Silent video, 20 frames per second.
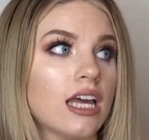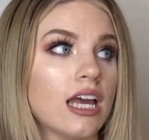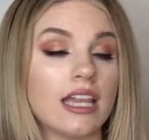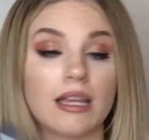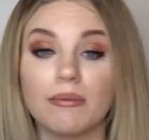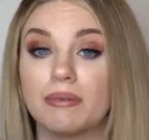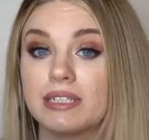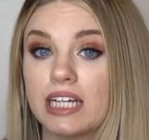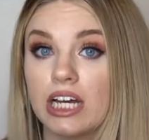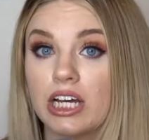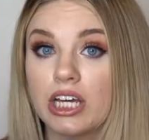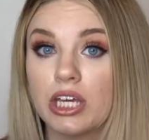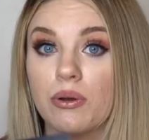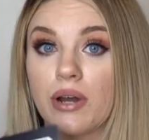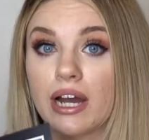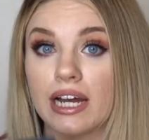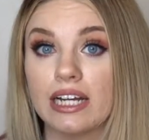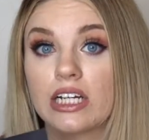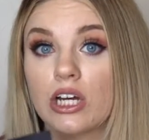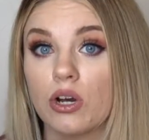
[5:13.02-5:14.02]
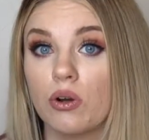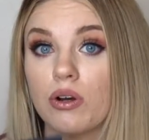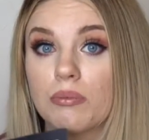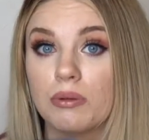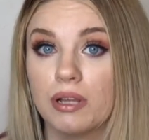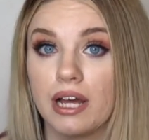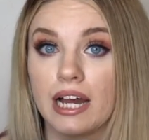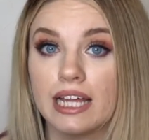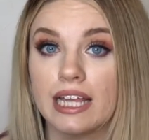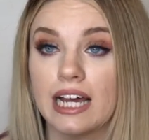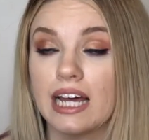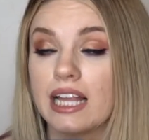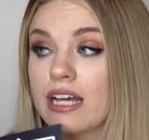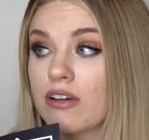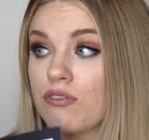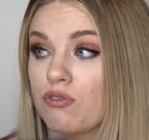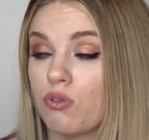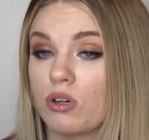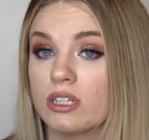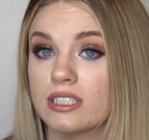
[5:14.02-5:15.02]
Let me tell you, I had to go apply that
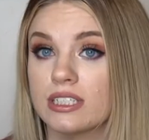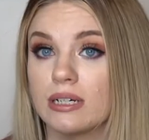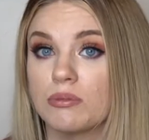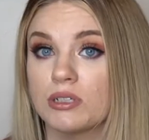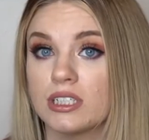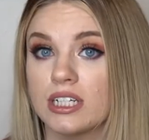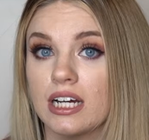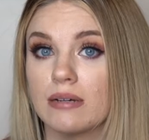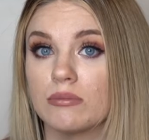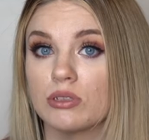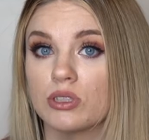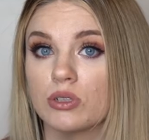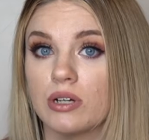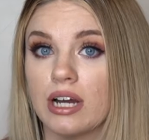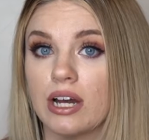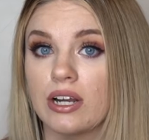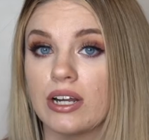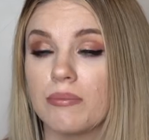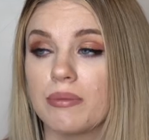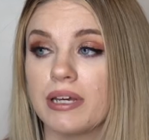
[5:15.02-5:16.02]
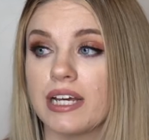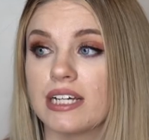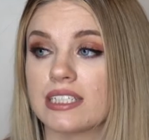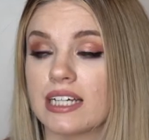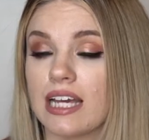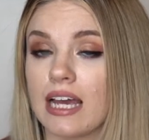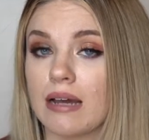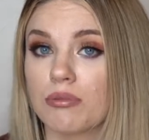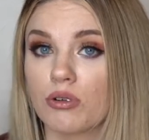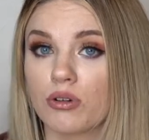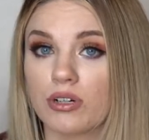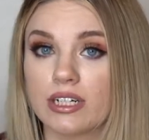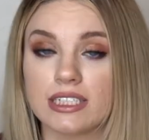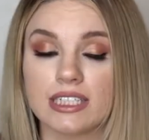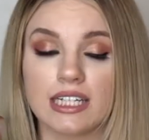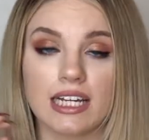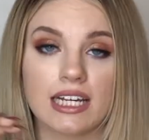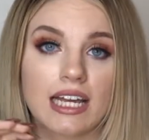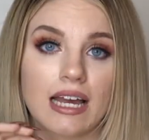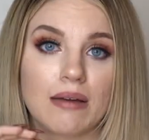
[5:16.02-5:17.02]
like 4 separate times throughout it because it kept
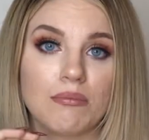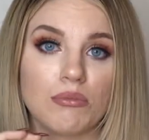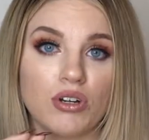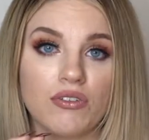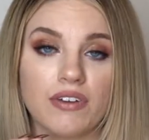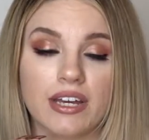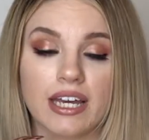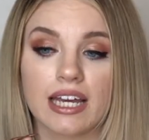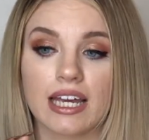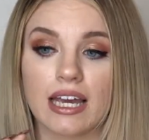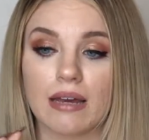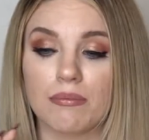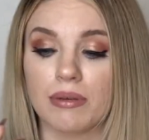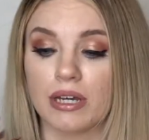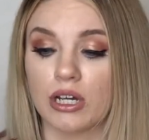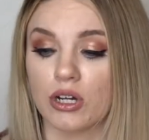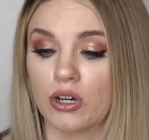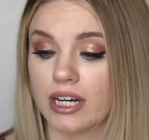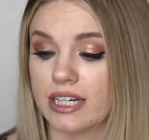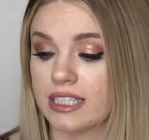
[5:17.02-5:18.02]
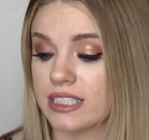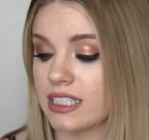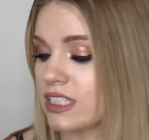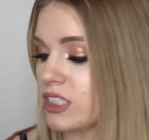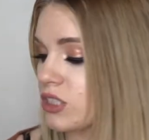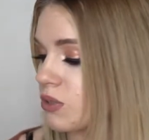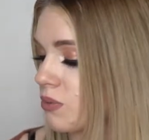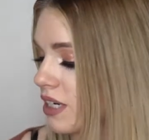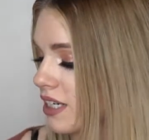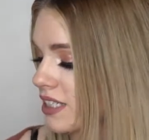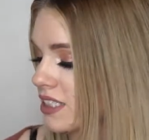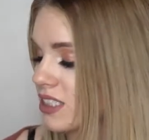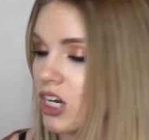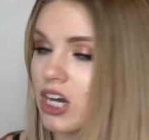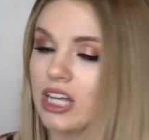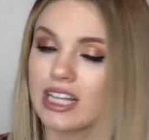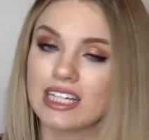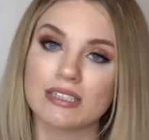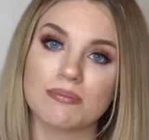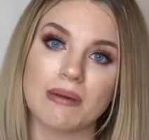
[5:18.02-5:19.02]
creasing, it kept moving, it kept being crazy. So when I
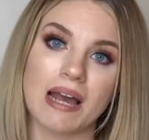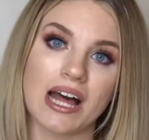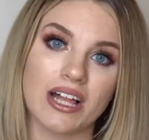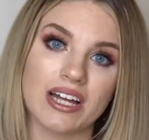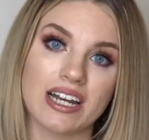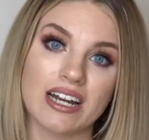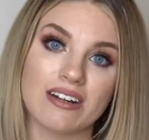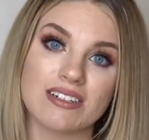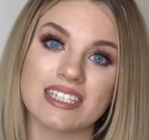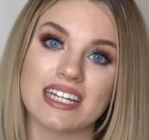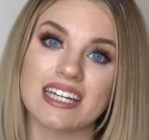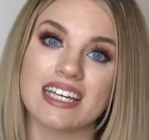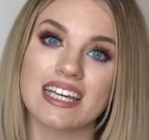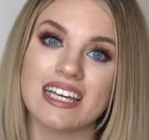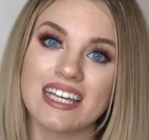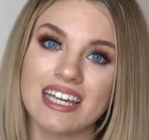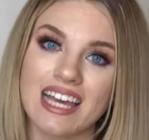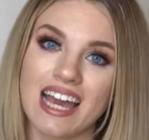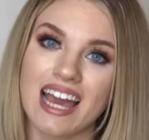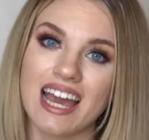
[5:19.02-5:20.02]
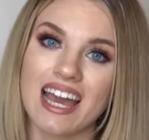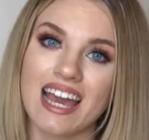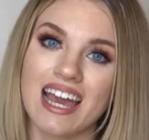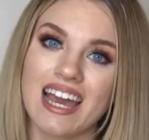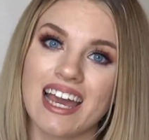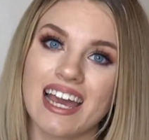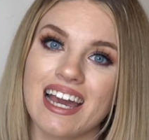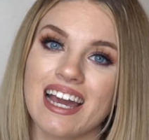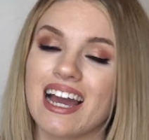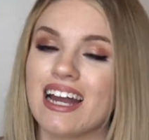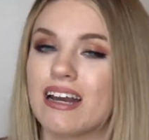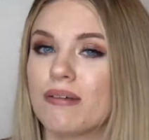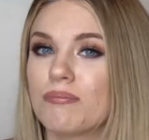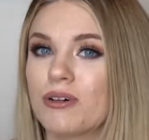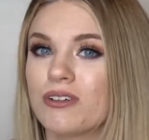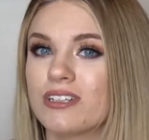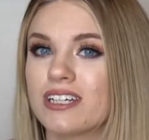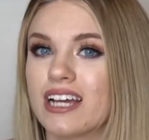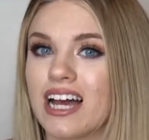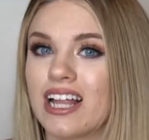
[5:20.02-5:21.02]
saw this palette, I was like, yay, kind of
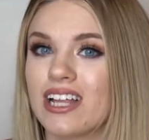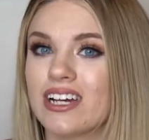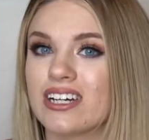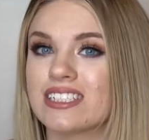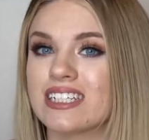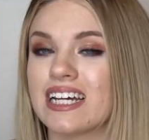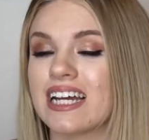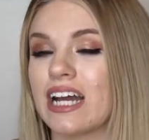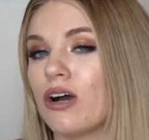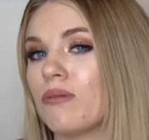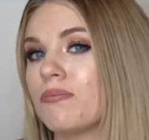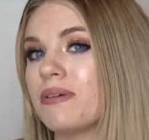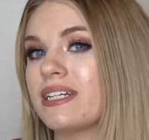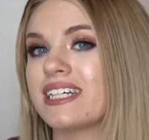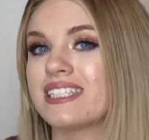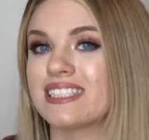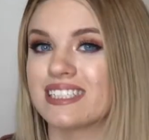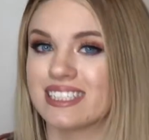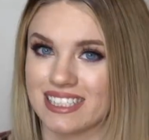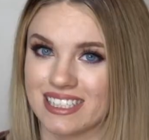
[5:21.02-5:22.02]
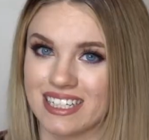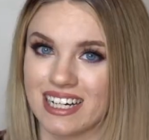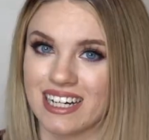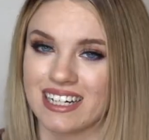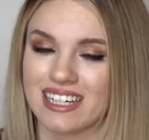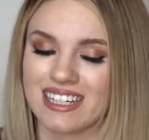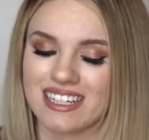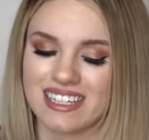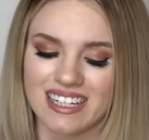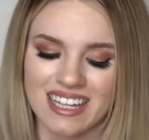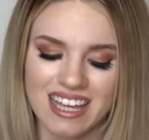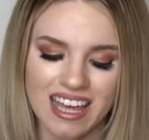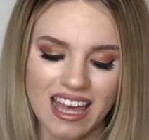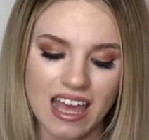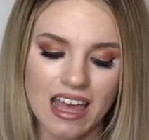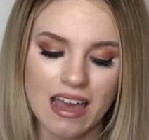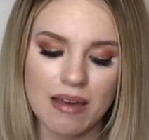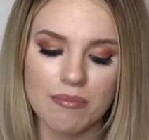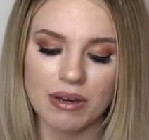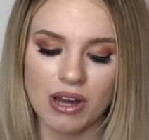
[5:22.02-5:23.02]
bold colors. I hope it doesn't suck.
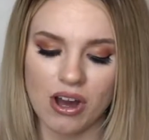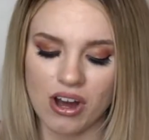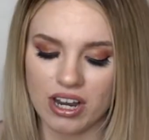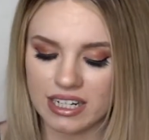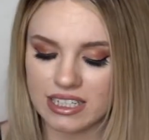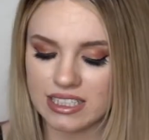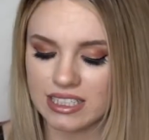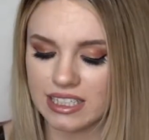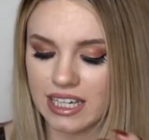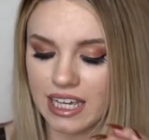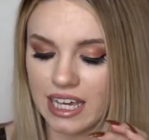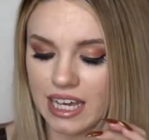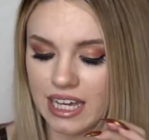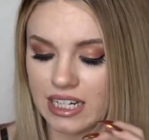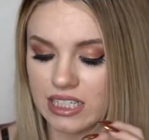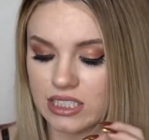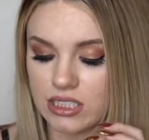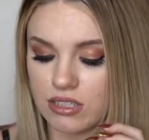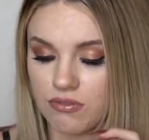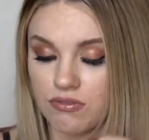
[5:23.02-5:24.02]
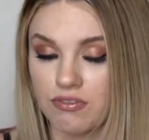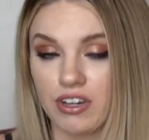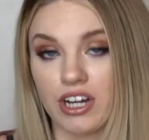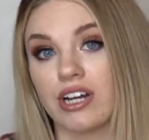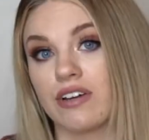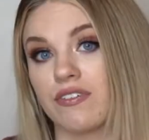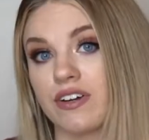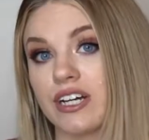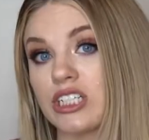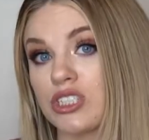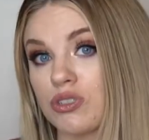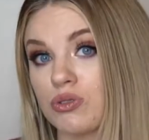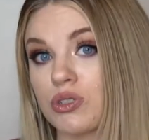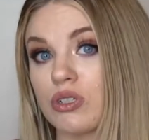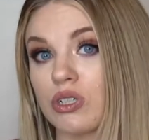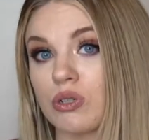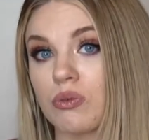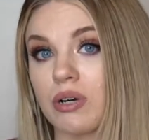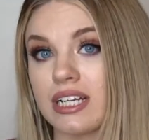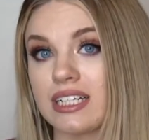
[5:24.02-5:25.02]
But honestly, it is very, very
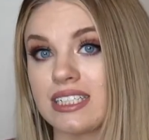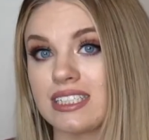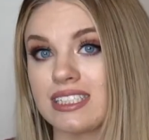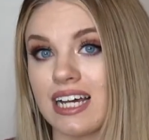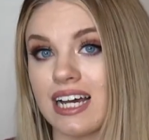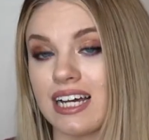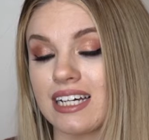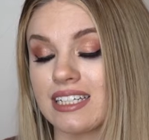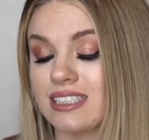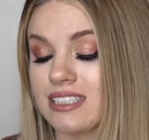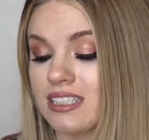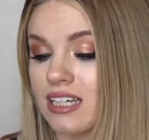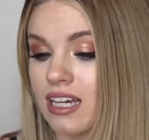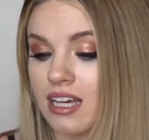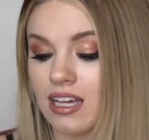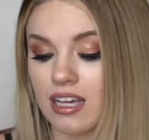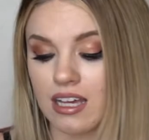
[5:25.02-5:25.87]
true to what it says.